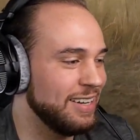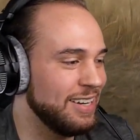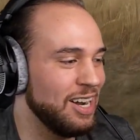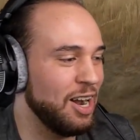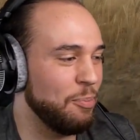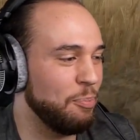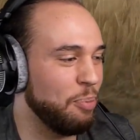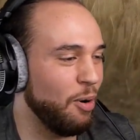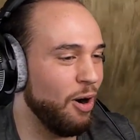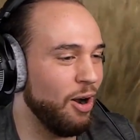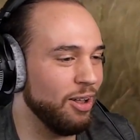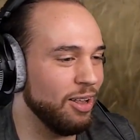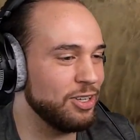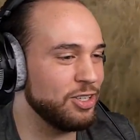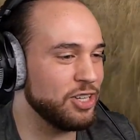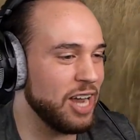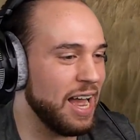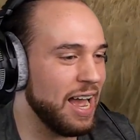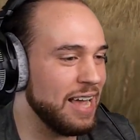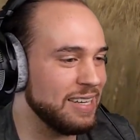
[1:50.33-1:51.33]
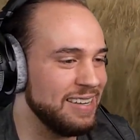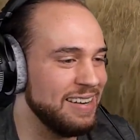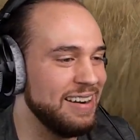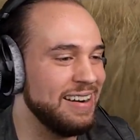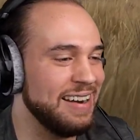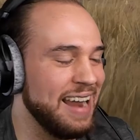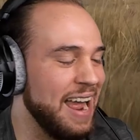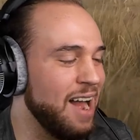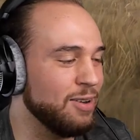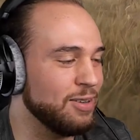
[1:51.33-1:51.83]
Apologize and
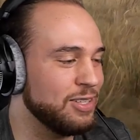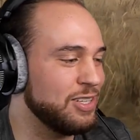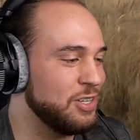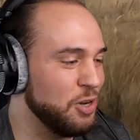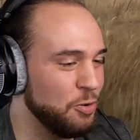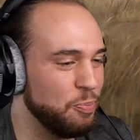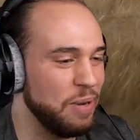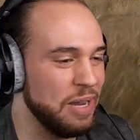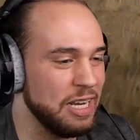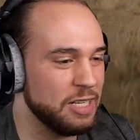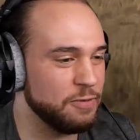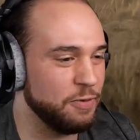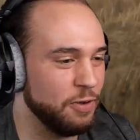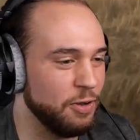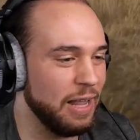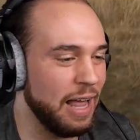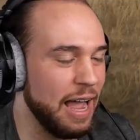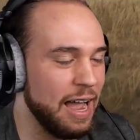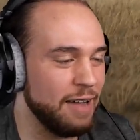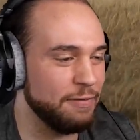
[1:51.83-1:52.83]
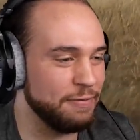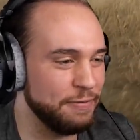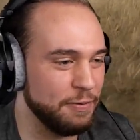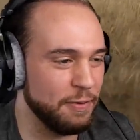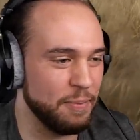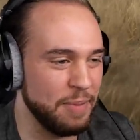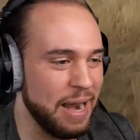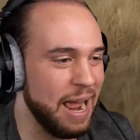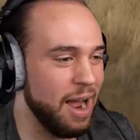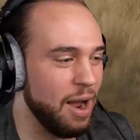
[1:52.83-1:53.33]
announce your peaceful life
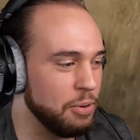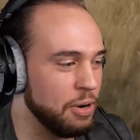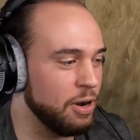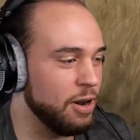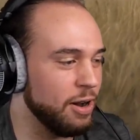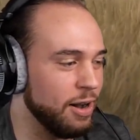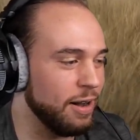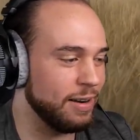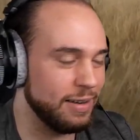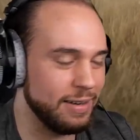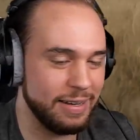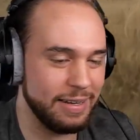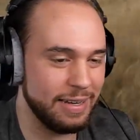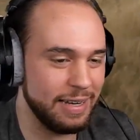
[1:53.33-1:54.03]
from now on,